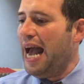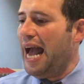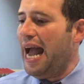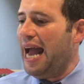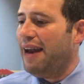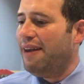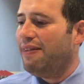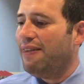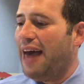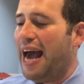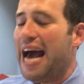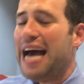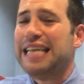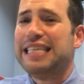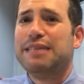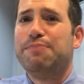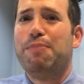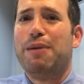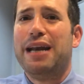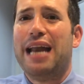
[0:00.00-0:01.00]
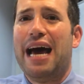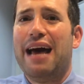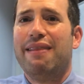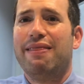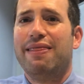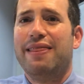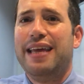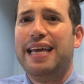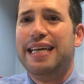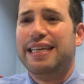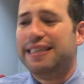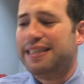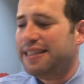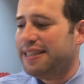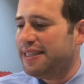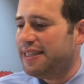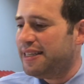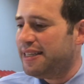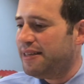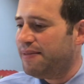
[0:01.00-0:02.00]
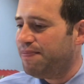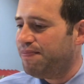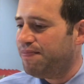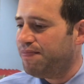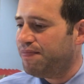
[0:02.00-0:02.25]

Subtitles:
And last but not least,